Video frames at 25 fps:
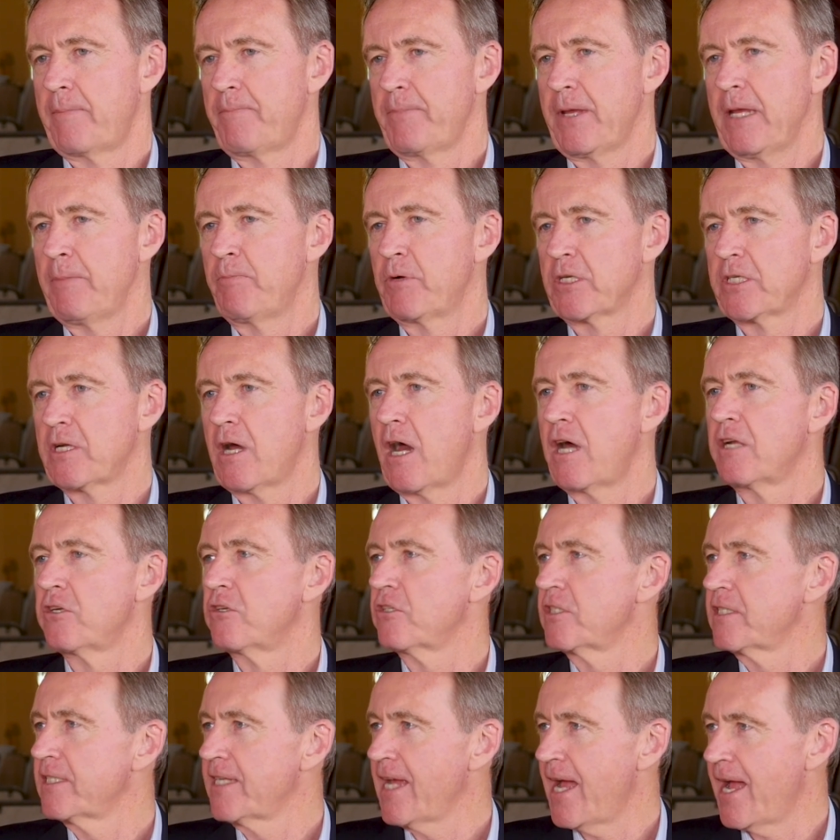people to
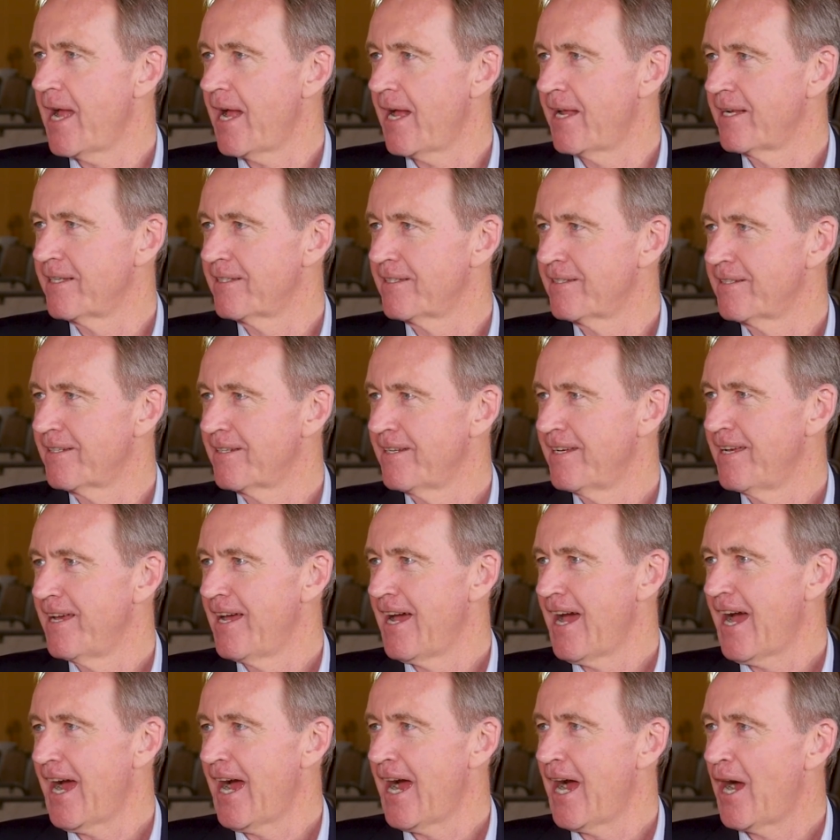understand
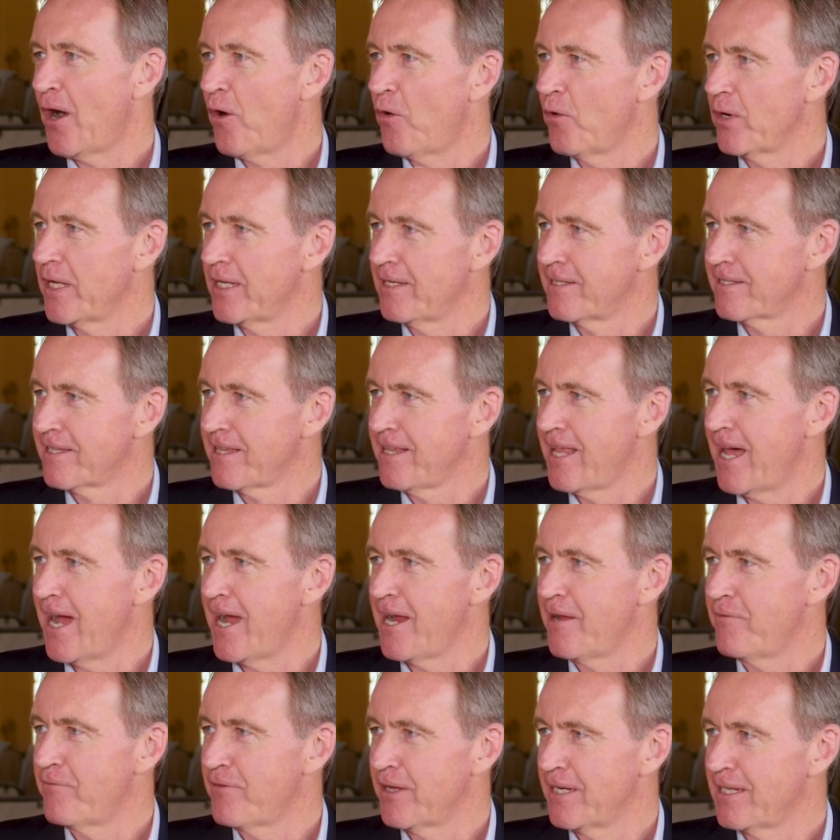how his
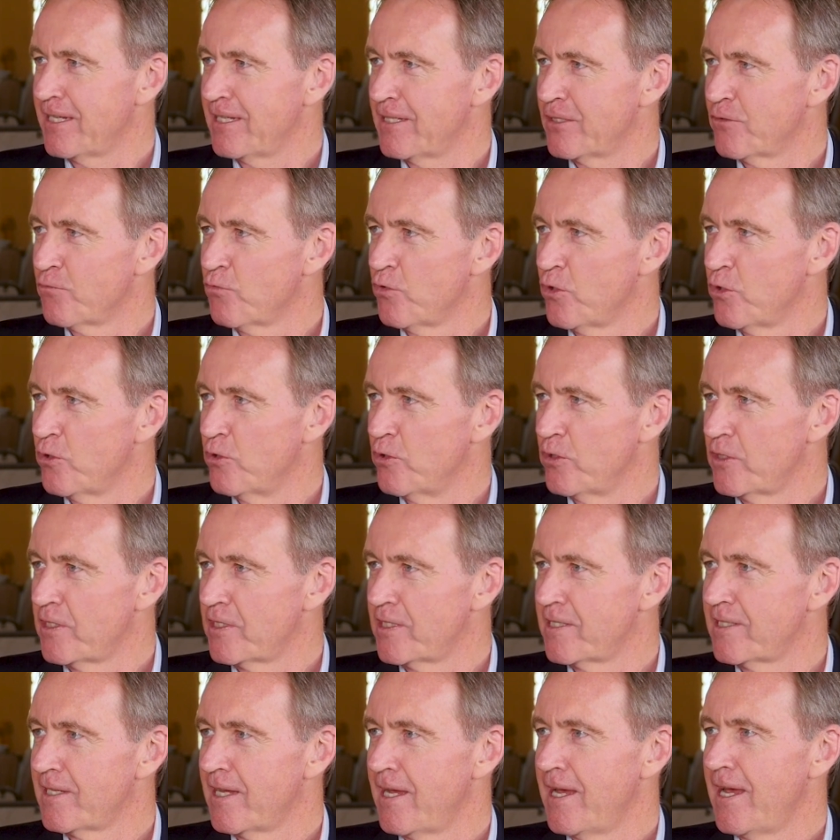life and his
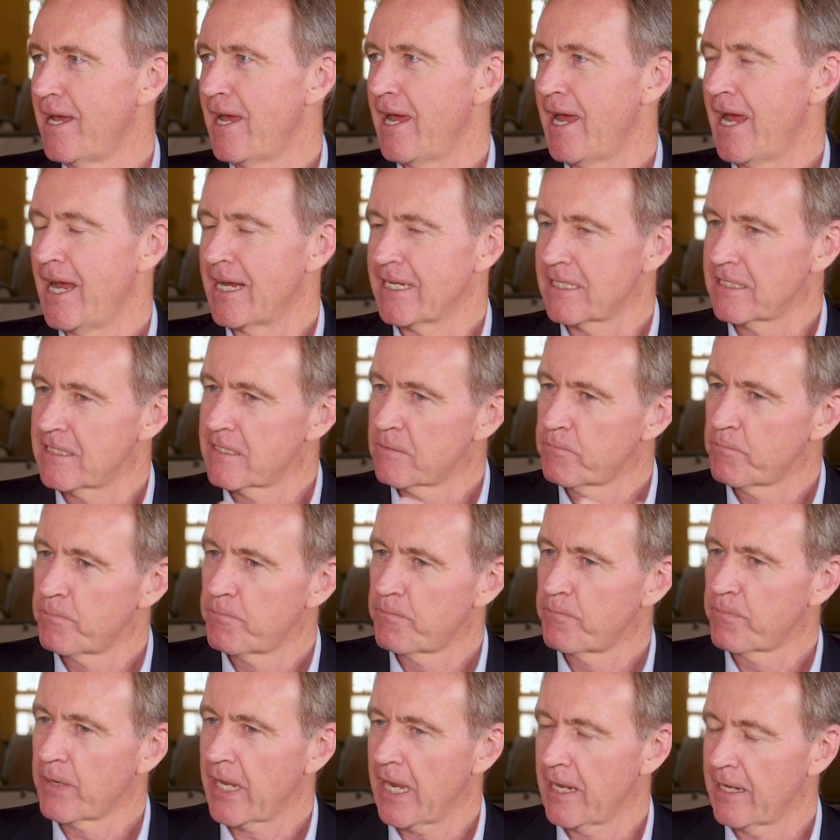roots
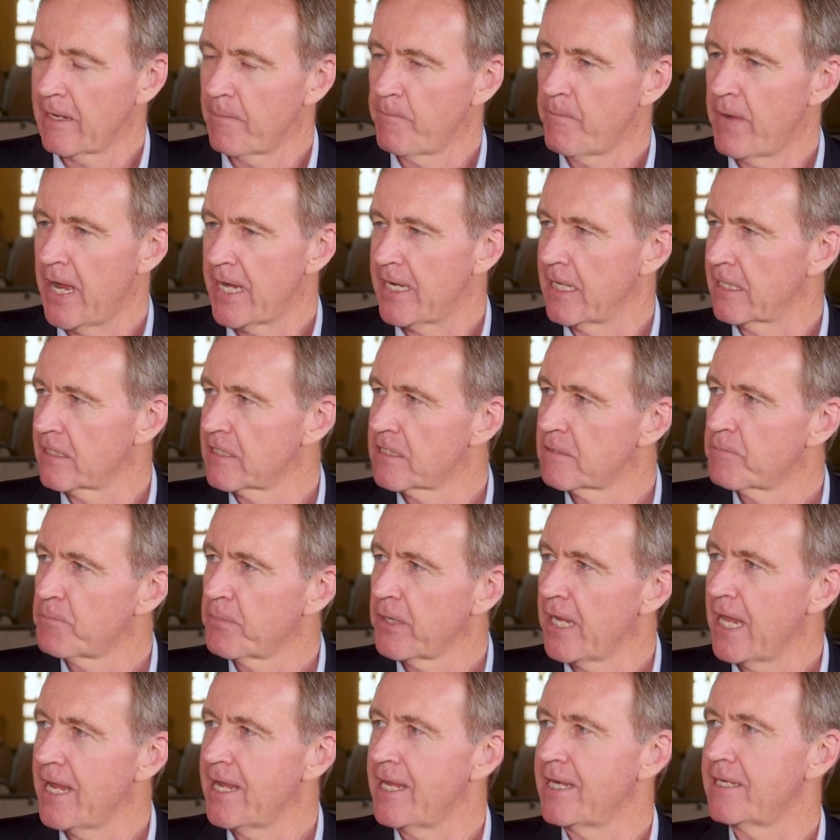might
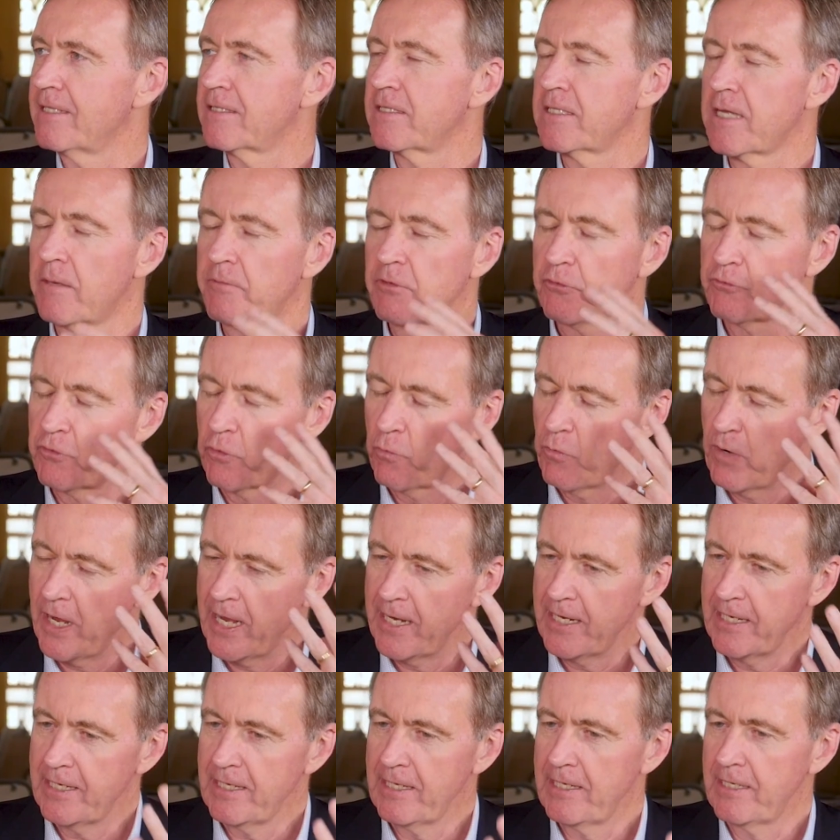explain some of the
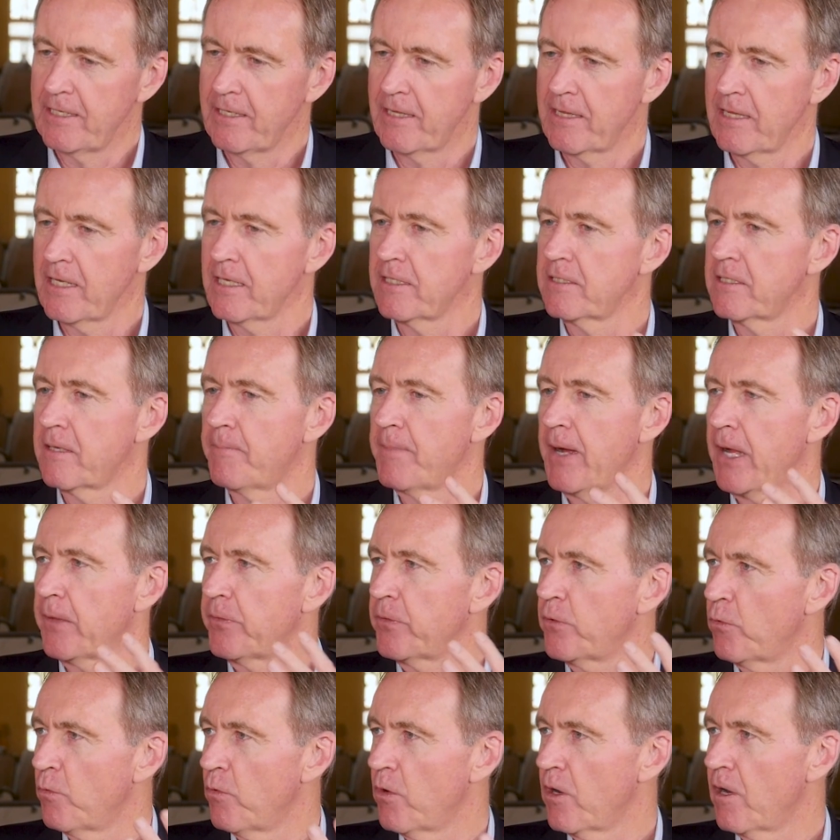way he thinks
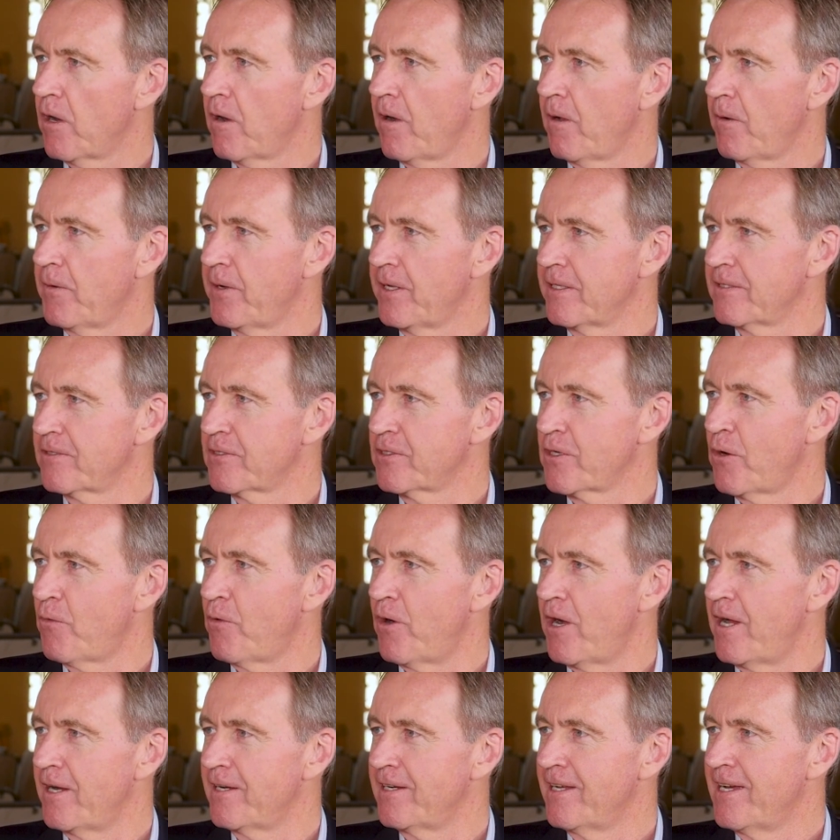about the world and so
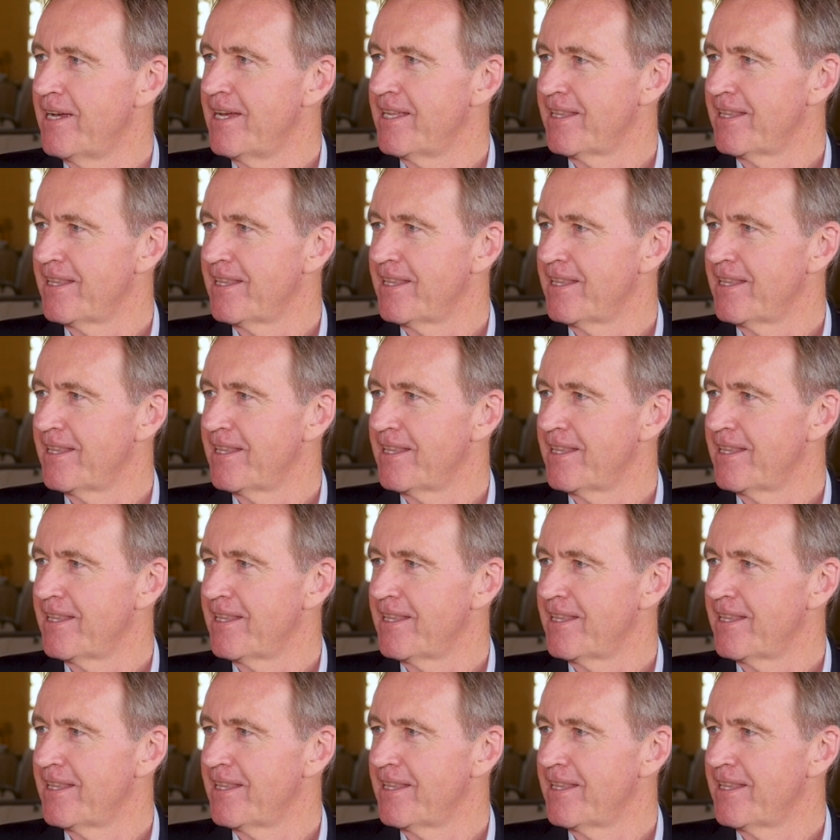on.